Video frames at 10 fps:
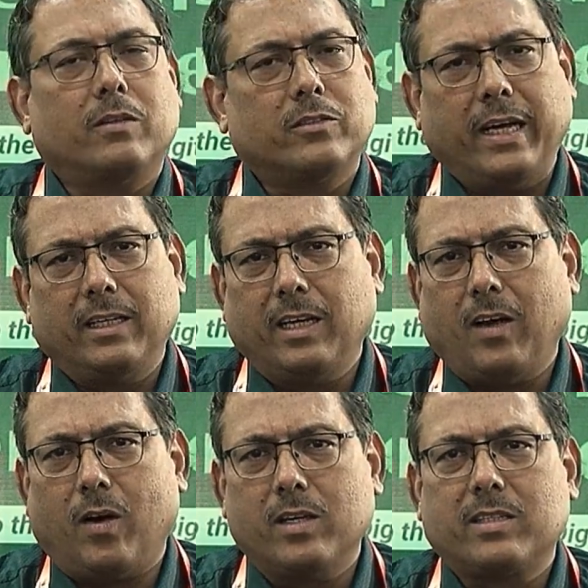Seeing
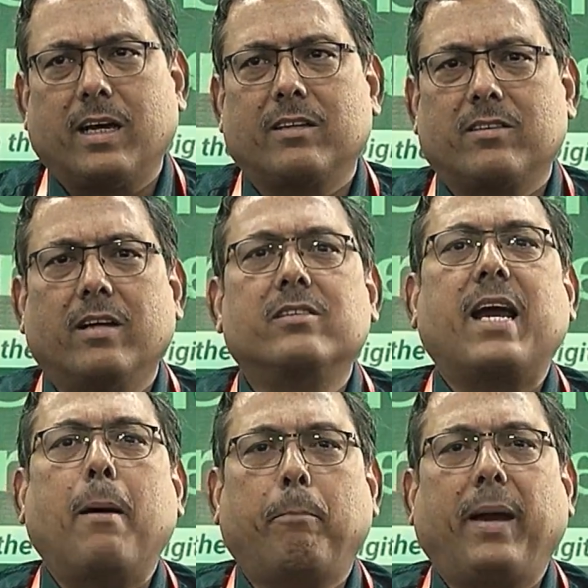the halls are
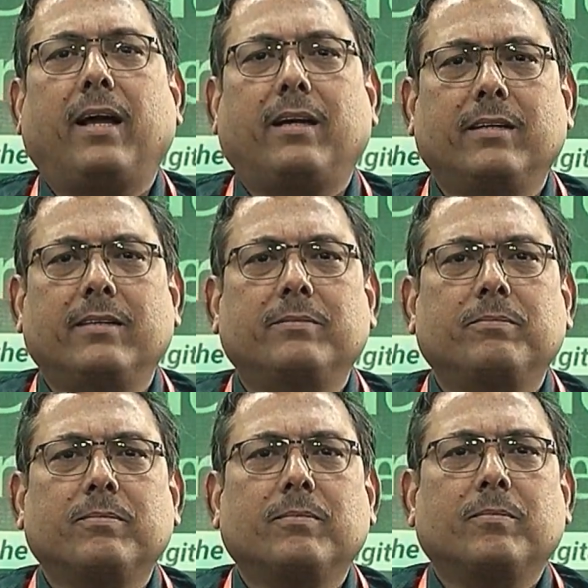jam-packed.
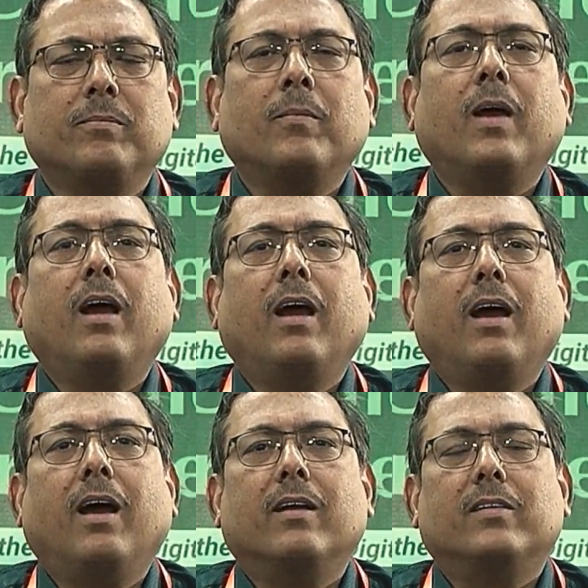
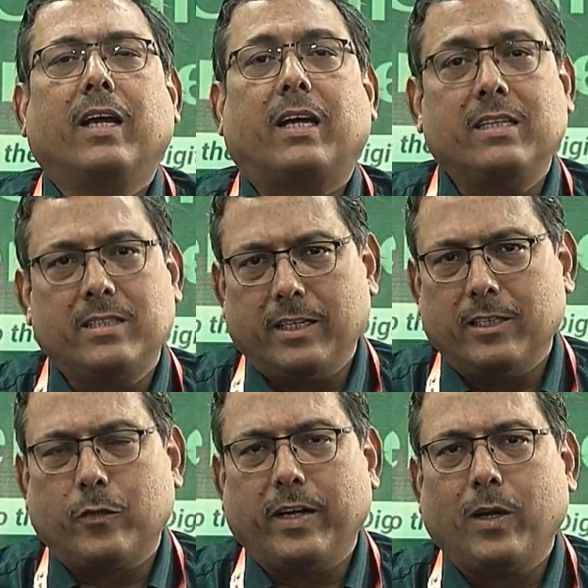The content
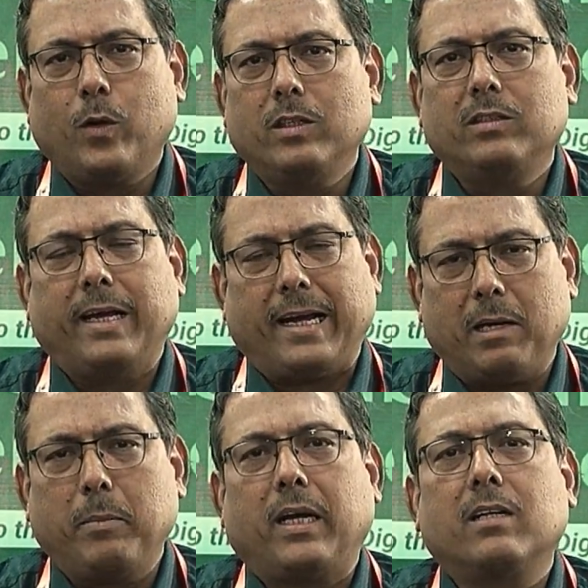is very good, the
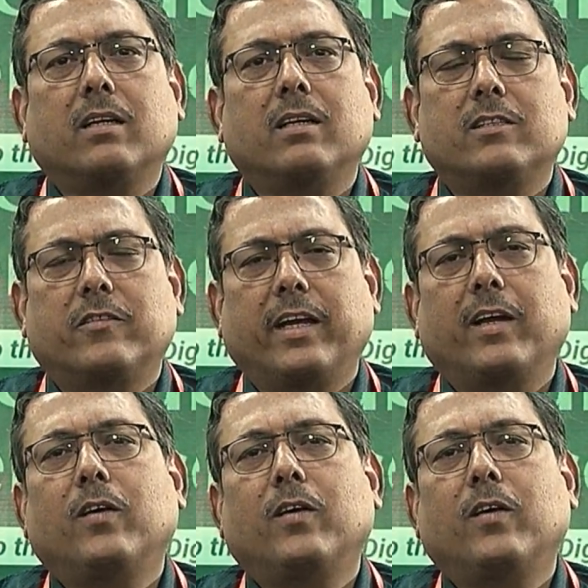academic content is very